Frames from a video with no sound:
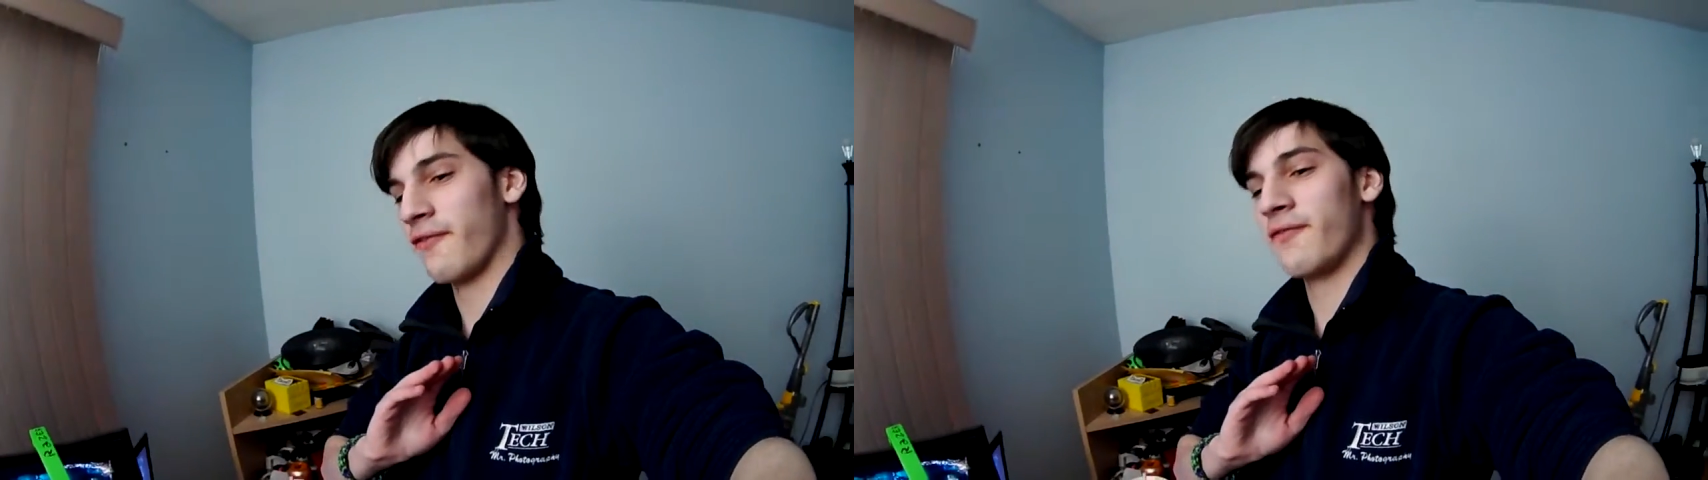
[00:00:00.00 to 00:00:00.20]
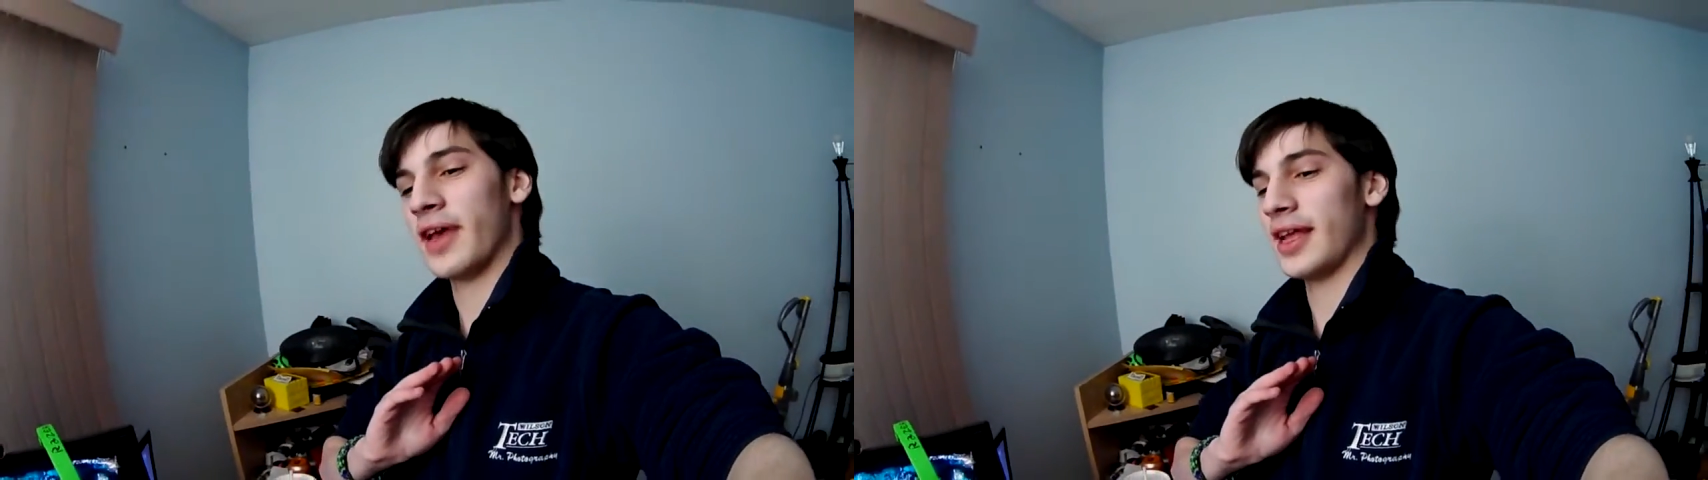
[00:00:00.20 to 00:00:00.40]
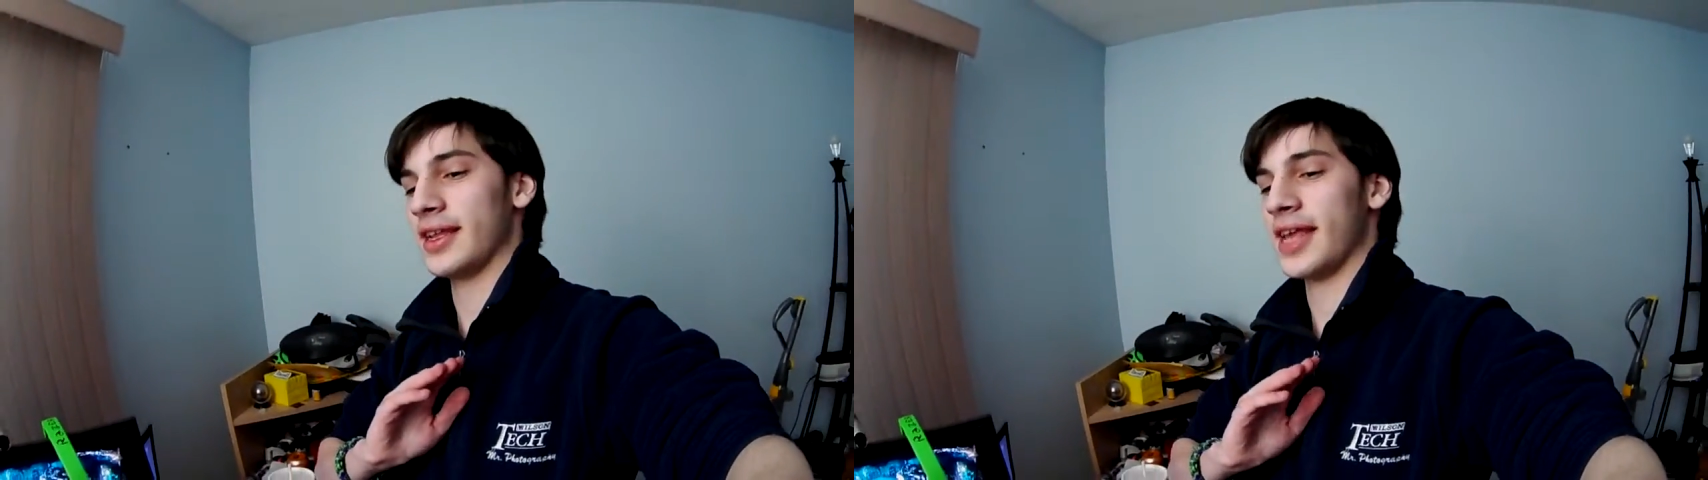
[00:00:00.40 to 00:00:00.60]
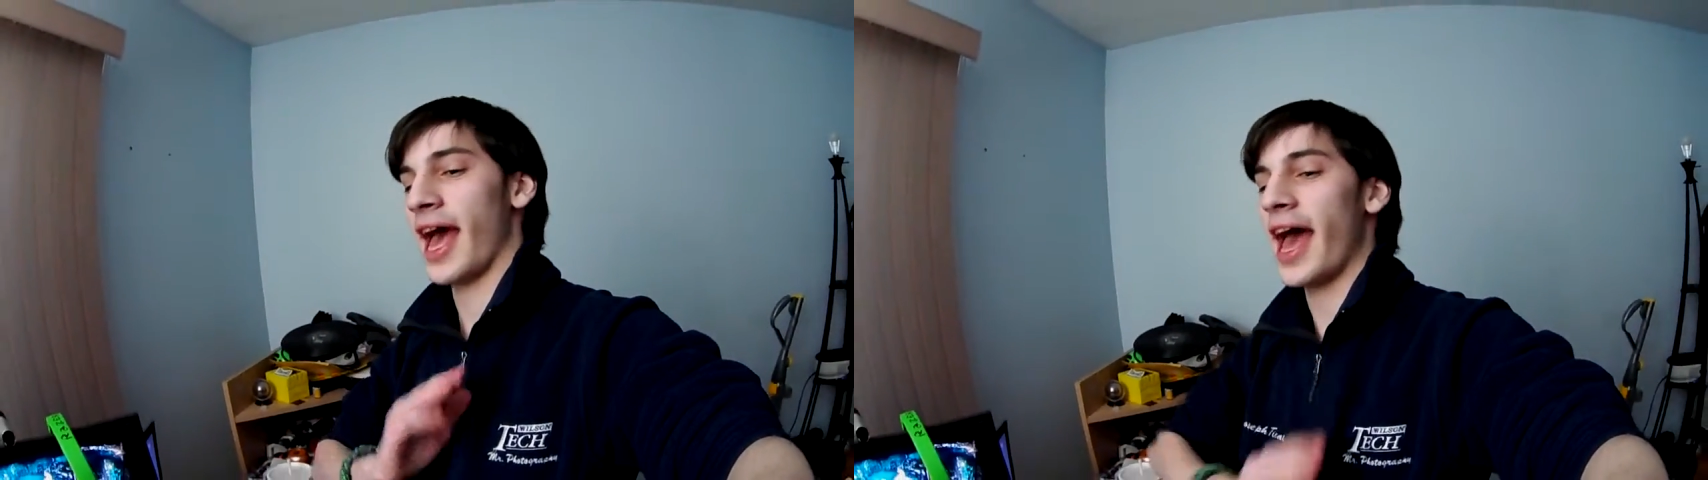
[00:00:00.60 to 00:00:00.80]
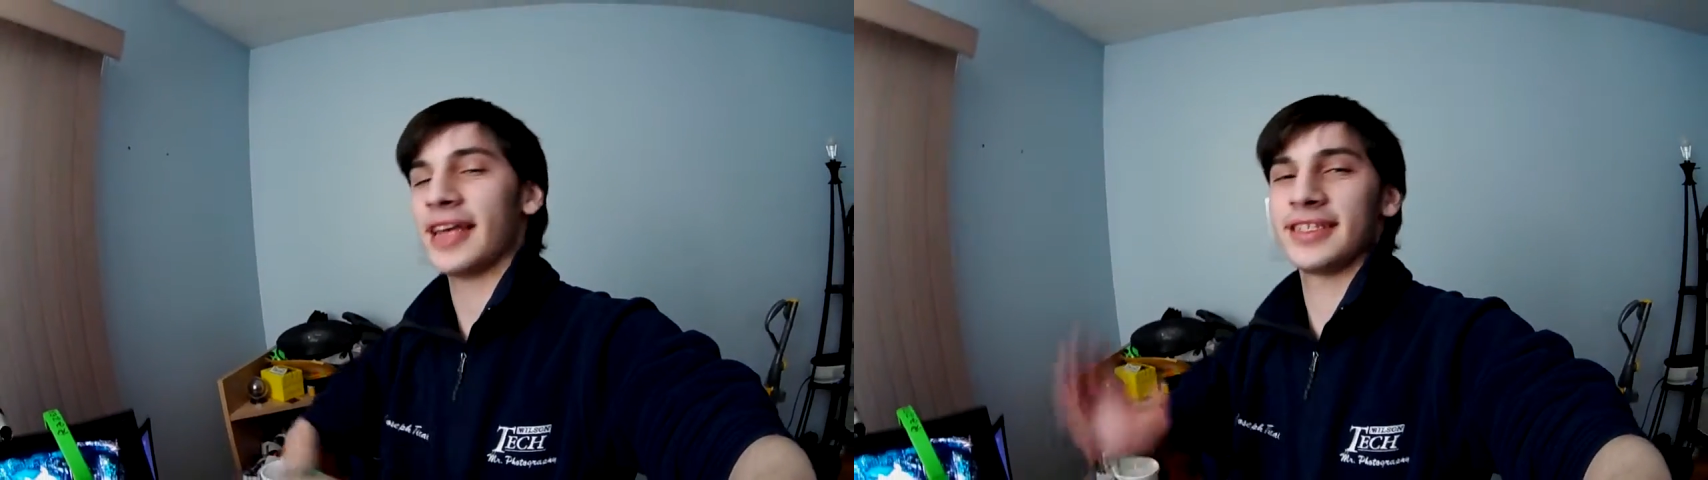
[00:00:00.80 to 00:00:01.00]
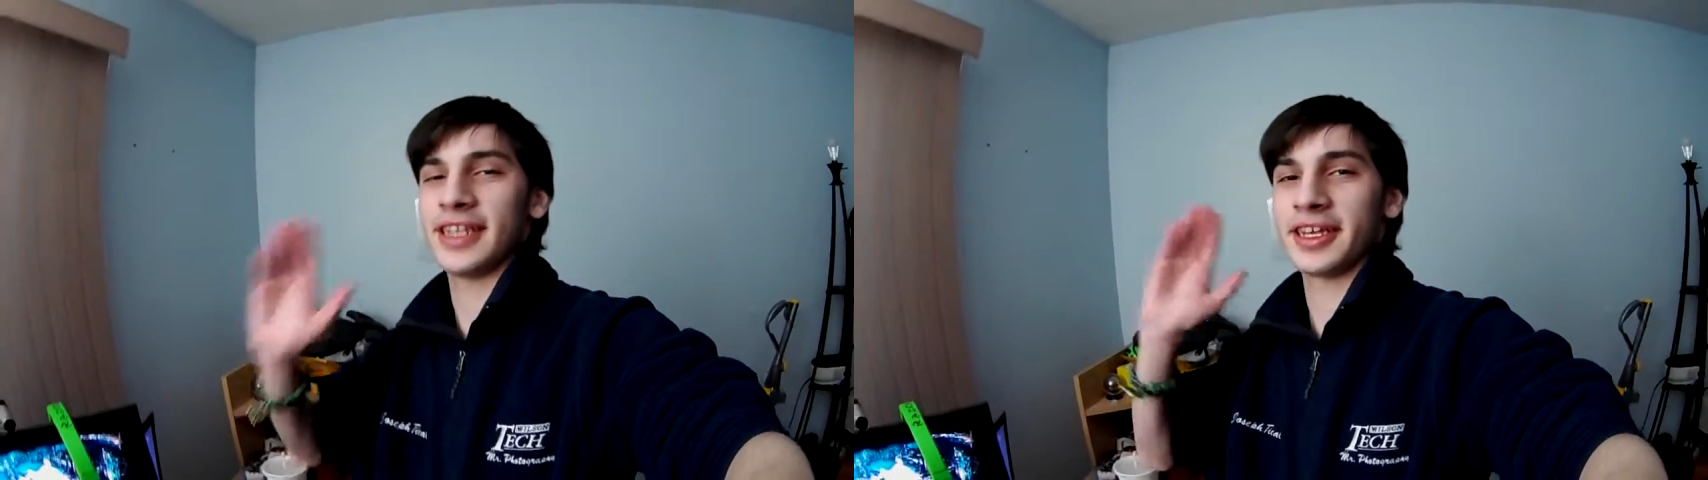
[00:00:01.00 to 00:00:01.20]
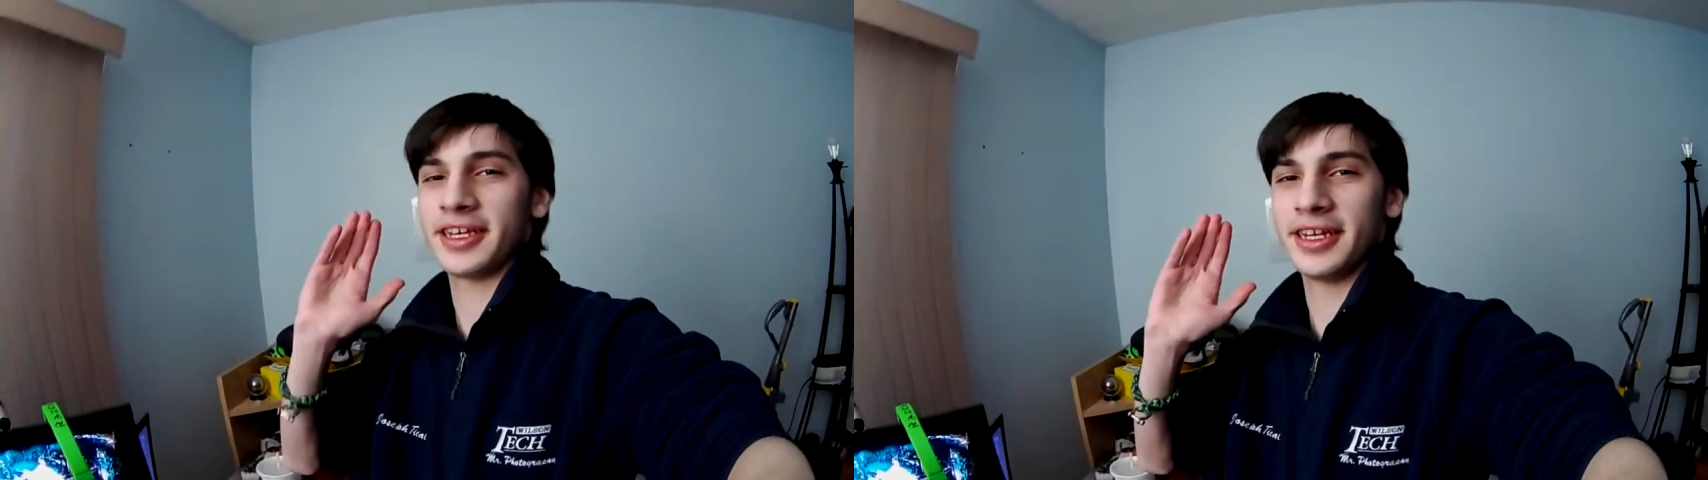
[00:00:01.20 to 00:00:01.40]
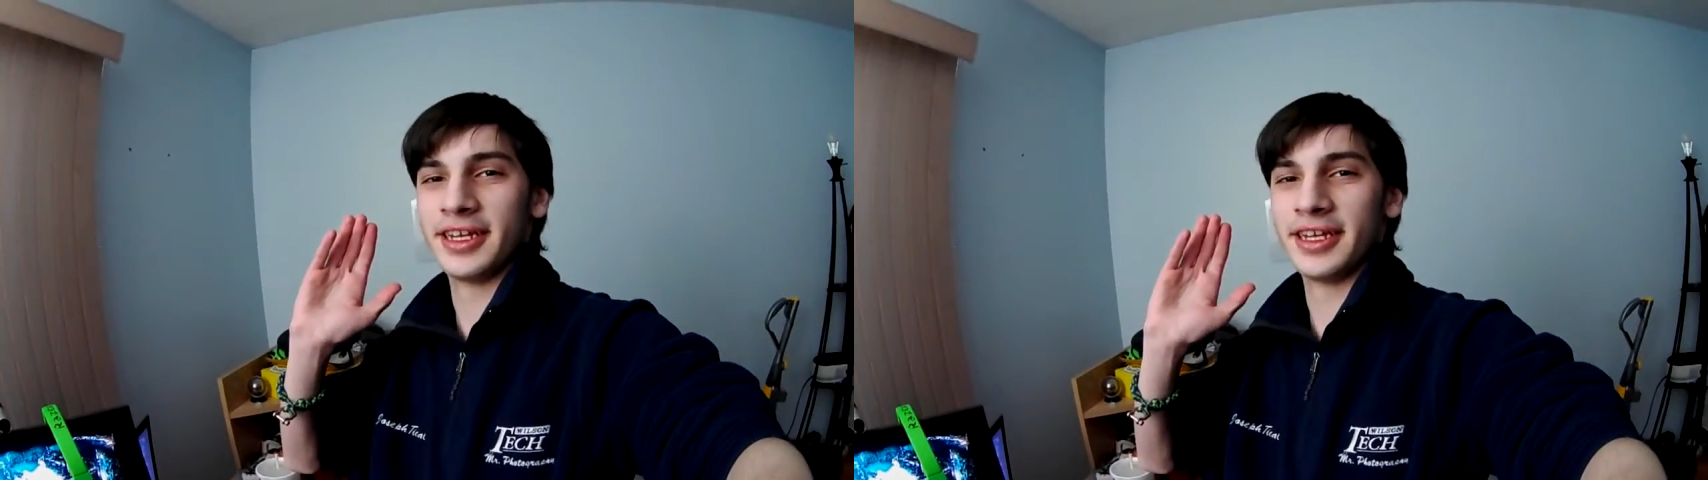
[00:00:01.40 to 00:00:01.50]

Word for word: fantastic.